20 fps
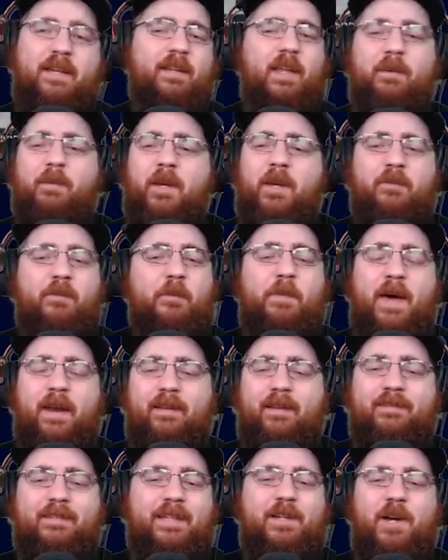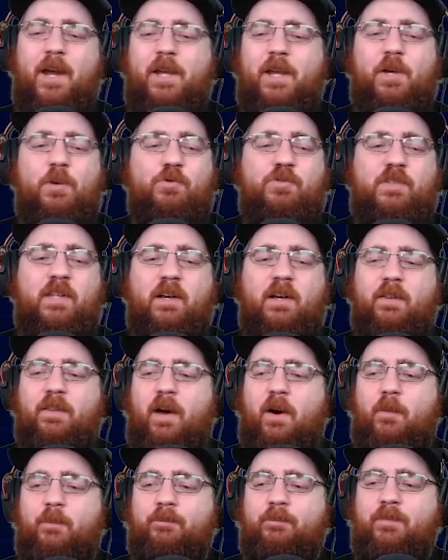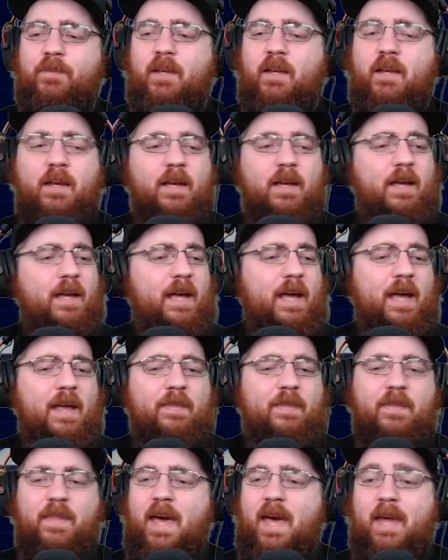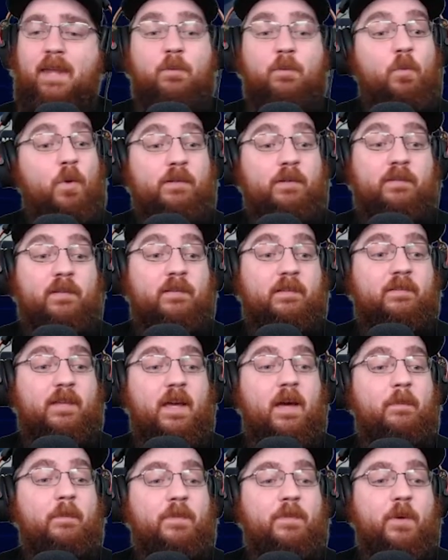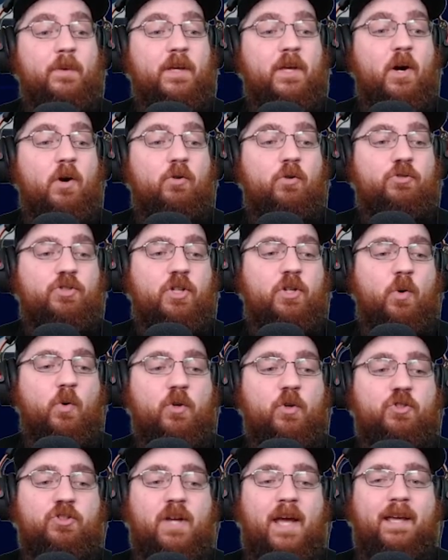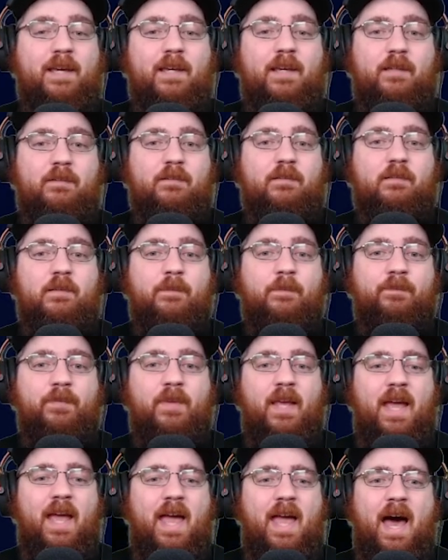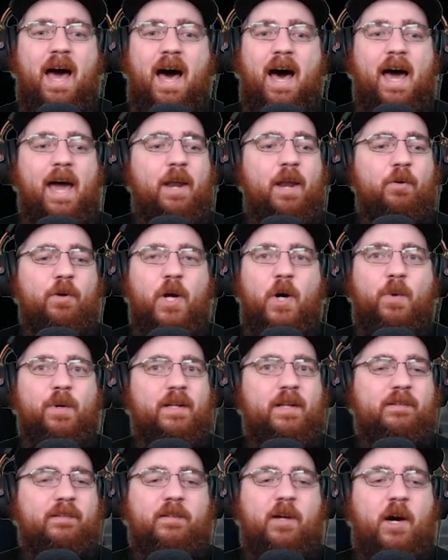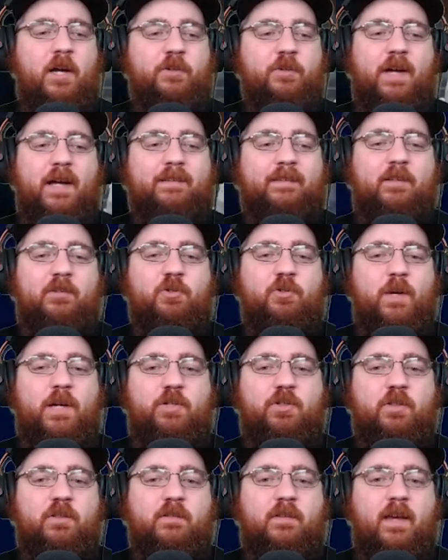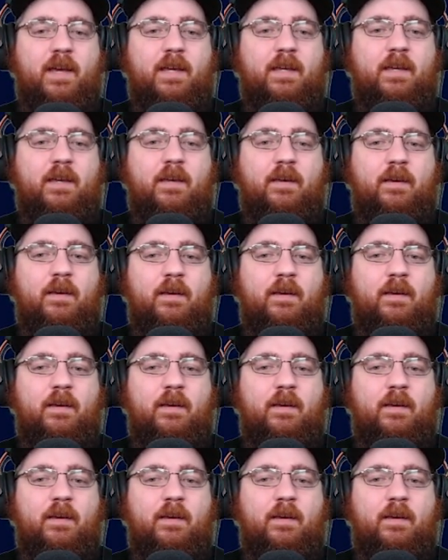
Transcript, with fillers: A little bit of a penalty, not a huge deal though. And then once this, yep, there we go. Janoris Jenkins I don't know what his contract situation is like.